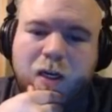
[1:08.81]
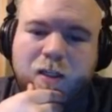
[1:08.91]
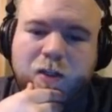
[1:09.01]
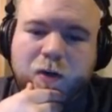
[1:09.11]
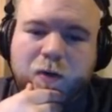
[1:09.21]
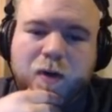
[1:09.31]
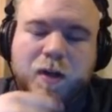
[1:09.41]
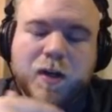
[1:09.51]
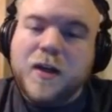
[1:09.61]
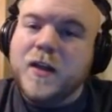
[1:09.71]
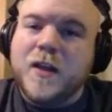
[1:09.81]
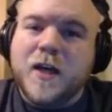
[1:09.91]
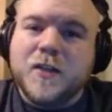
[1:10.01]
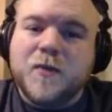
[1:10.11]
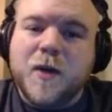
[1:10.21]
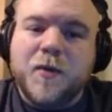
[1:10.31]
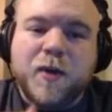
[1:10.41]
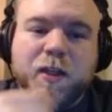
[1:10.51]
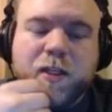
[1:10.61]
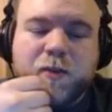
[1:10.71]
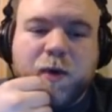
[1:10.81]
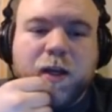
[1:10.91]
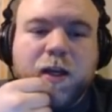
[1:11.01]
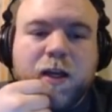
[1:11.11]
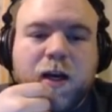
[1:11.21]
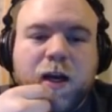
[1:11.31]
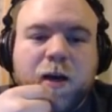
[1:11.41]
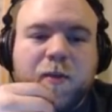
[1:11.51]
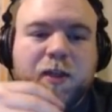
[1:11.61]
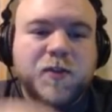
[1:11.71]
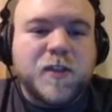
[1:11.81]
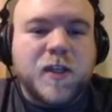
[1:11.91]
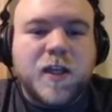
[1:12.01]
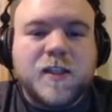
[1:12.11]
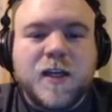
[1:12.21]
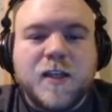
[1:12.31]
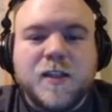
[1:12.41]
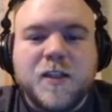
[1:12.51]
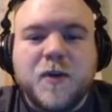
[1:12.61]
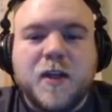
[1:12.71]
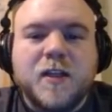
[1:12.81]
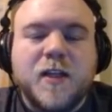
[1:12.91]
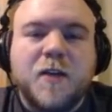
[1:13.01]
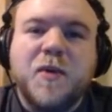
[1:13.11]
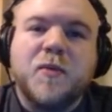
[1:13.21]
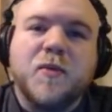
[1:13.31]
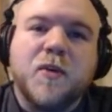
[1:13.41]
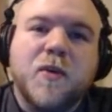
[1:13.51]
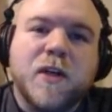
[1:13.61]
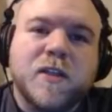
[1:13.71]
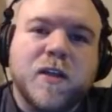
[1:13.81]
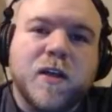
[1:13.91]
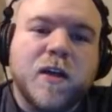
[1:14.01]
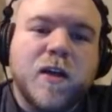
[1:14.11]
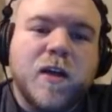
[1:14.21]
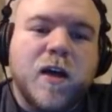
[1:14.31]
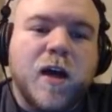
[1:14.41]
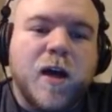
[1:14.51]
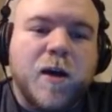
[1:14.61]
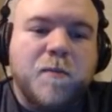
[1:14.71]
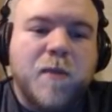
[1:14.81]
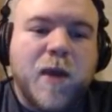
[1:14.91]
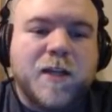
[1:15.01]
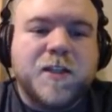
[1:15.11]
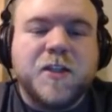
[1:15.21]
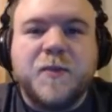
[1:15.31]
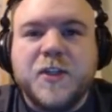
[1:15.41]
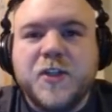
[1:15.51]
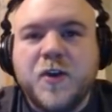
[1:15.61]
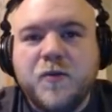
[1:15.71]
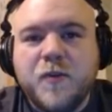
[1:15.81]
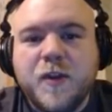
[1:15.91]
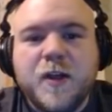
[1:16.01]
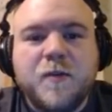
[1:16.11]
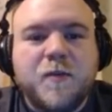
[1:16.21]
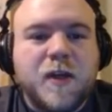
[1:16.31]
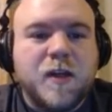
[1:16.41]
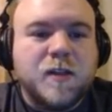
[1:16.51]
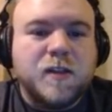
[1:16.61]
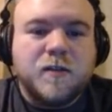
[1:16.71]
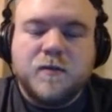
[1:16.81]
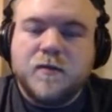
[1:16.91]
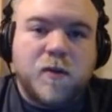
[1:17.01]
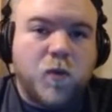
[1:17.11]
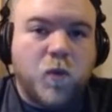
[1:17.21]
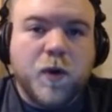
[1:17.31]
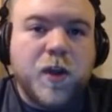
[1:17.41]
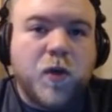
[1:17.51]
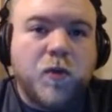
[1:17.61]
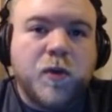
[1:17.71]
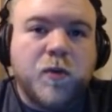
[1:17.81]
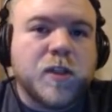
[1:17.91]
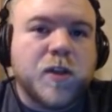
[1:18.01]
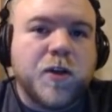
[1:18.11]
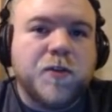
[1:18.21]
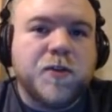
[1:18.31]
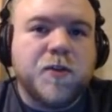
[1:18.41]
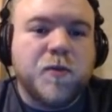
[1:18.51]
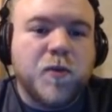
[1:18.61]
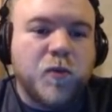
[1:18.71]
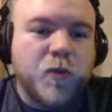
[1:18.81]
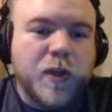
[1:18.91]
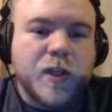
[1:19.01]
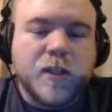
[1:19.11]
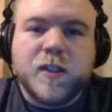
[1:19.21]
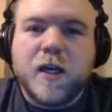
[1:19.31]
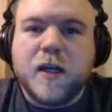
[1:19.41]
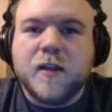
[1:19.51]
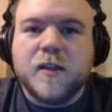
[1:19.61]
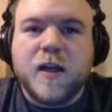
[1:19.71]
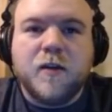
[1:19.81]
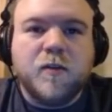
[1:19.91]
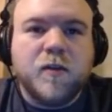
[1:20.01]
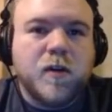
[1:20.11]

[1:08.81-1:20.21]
So that is why I'm doing it this way. But this was the Glaceon Decidueye list. I had people requesting matches be shown with it because we're the only ones on YouTube with this deck list out.